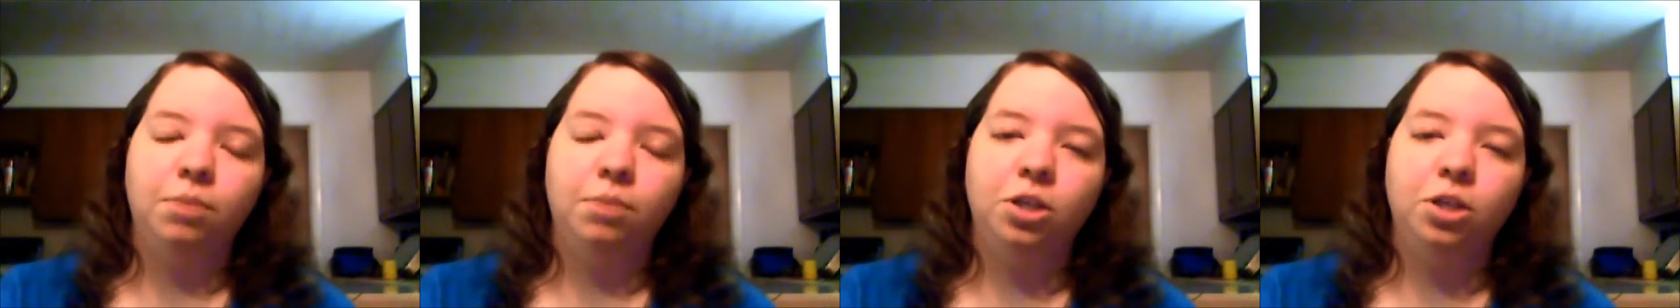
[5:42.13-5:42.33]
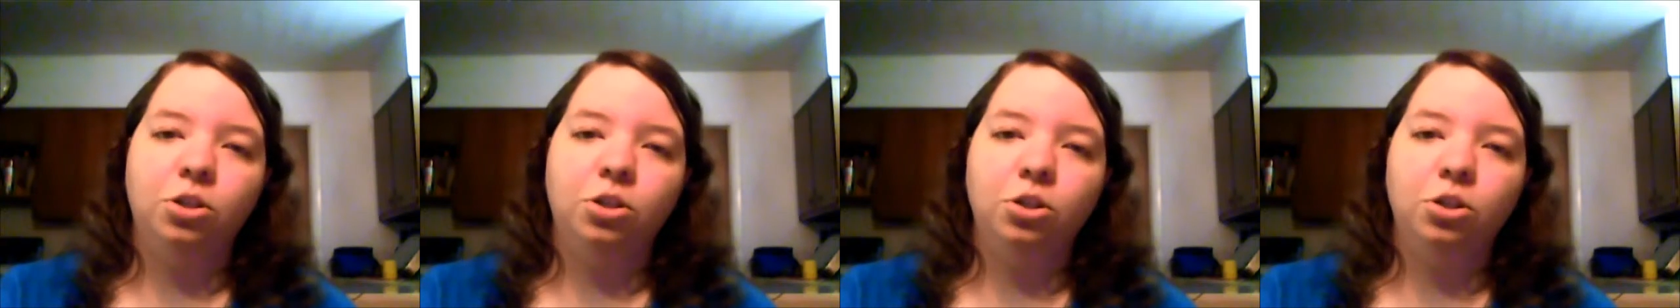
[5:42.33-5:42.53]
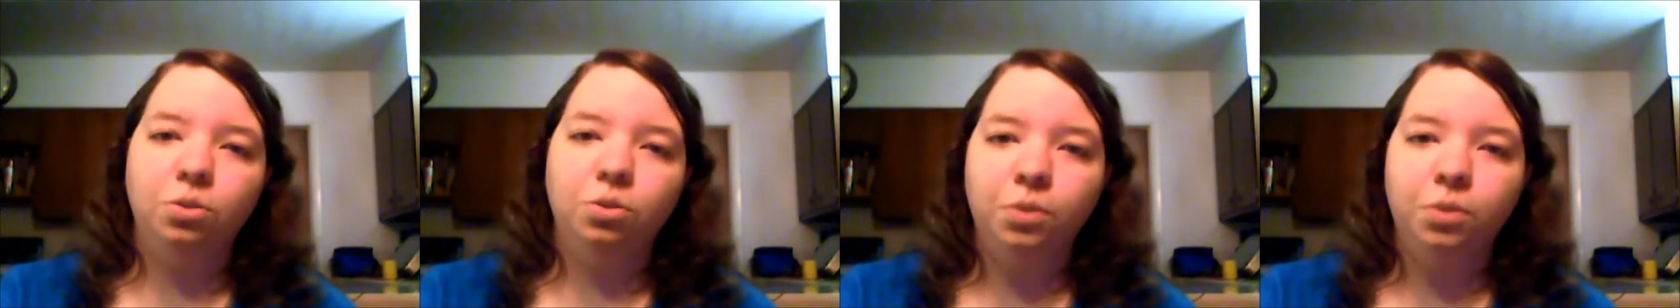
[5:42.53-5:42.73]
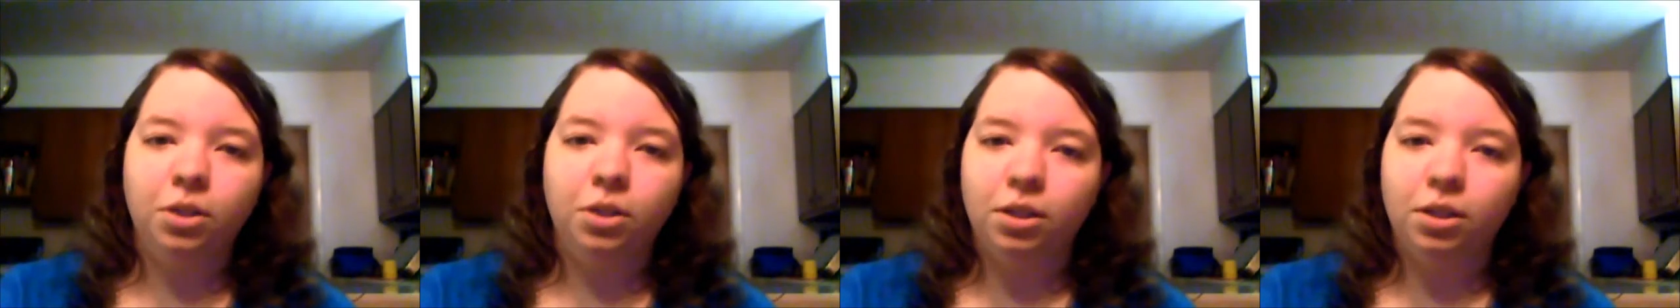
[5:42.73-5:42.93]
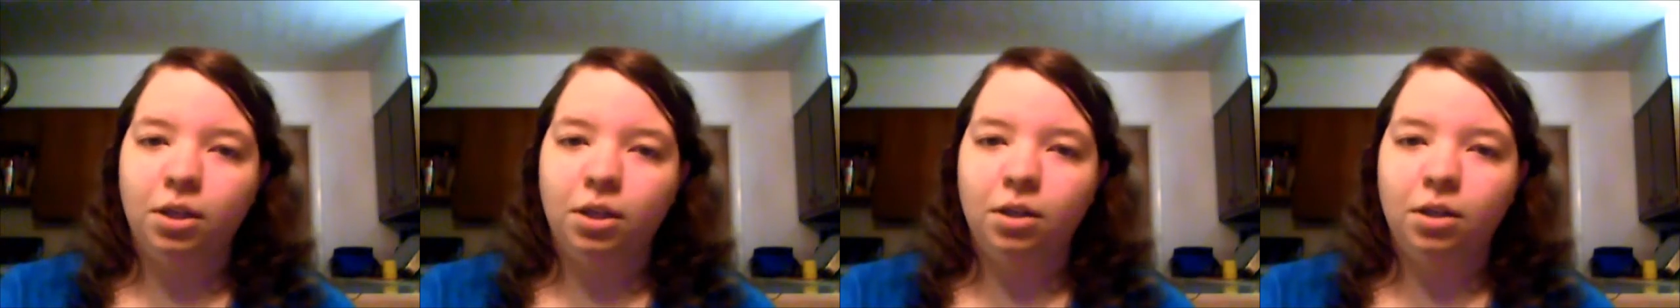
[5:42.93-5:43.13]
Make sure you put
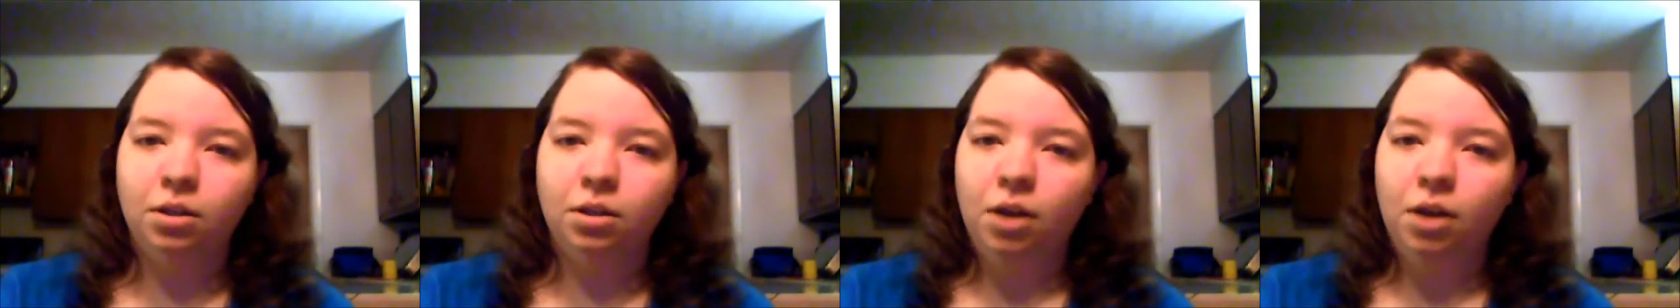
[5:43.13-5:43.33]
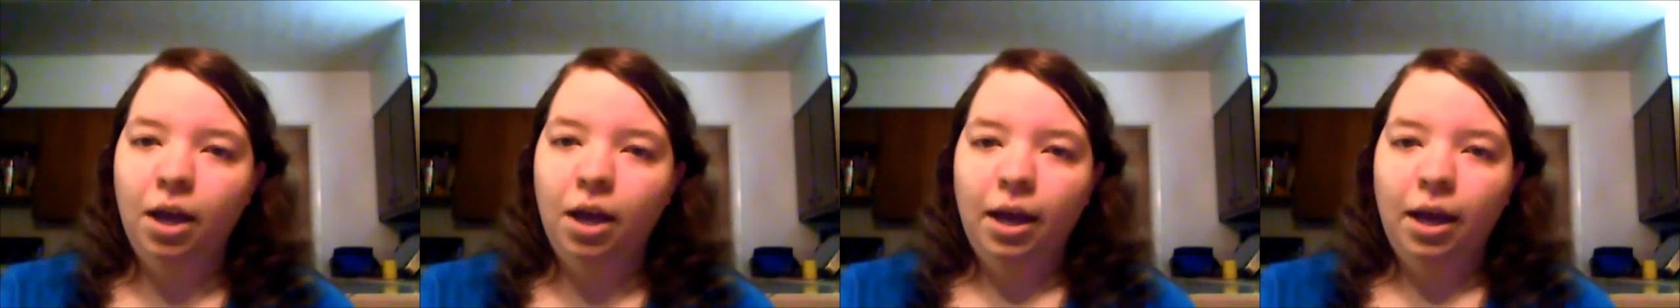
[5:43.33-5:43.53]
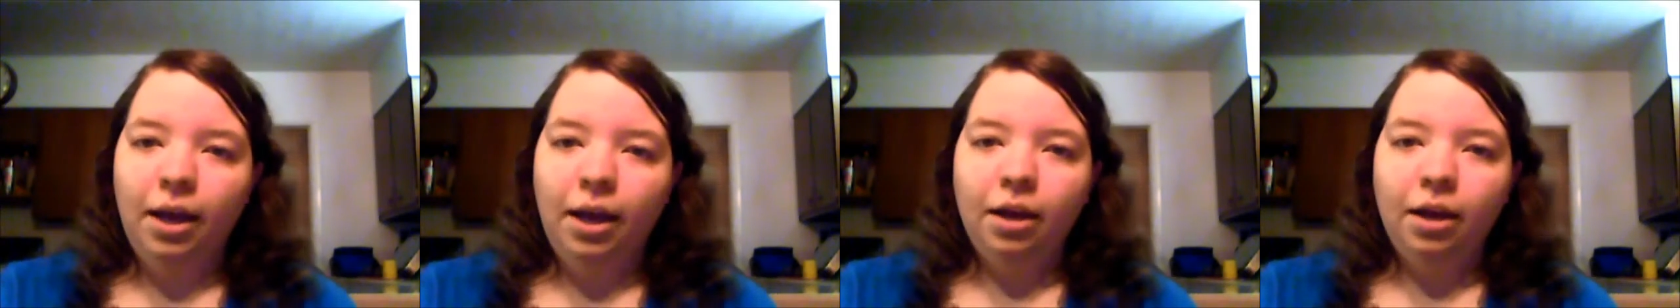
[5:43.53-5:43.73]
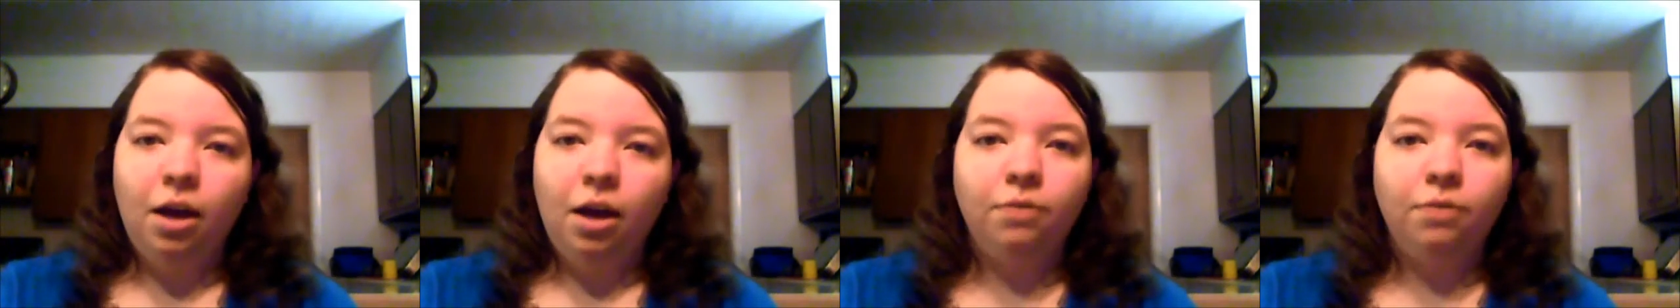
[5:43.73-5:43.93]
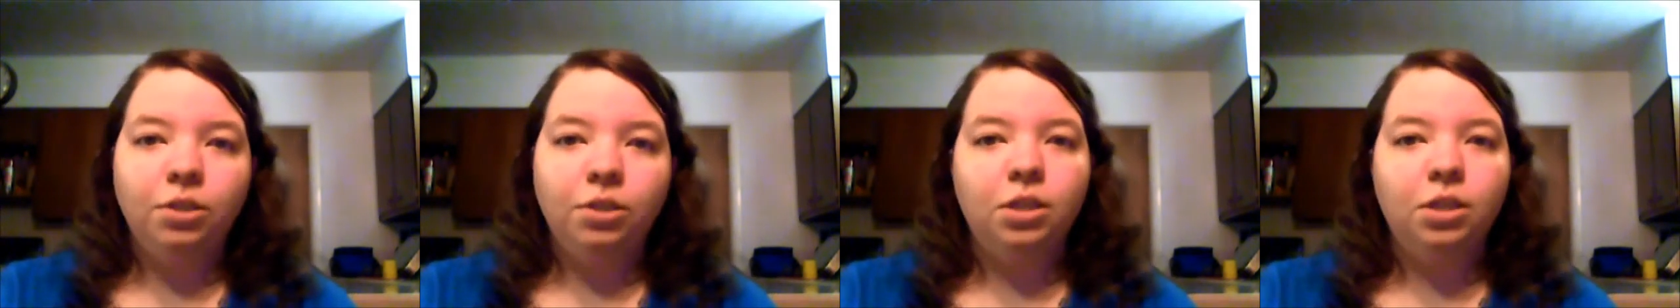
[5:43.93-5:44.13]
in there
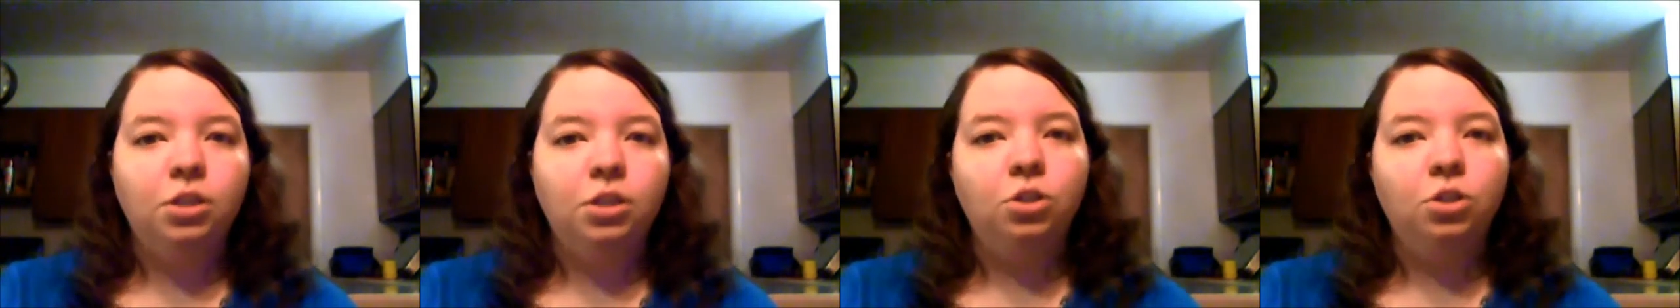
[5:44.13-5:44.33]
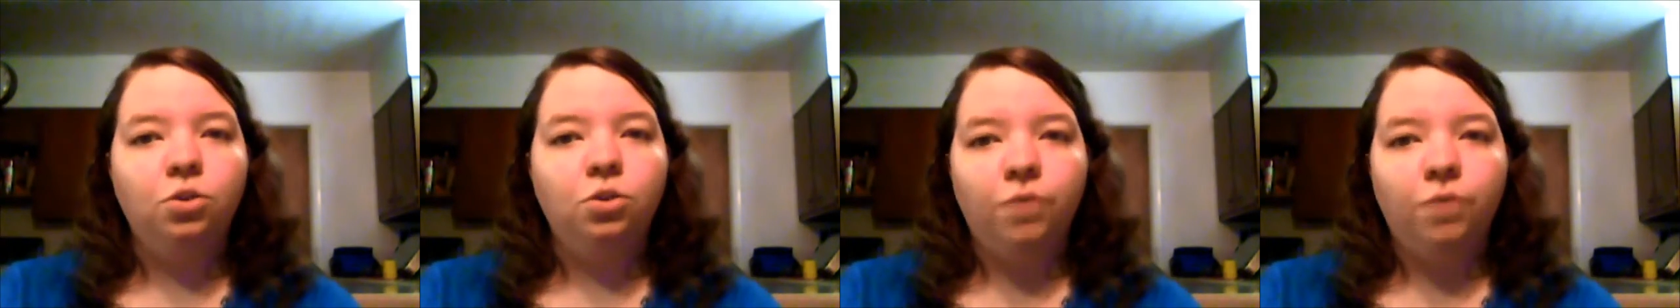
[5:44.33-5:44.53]
conversations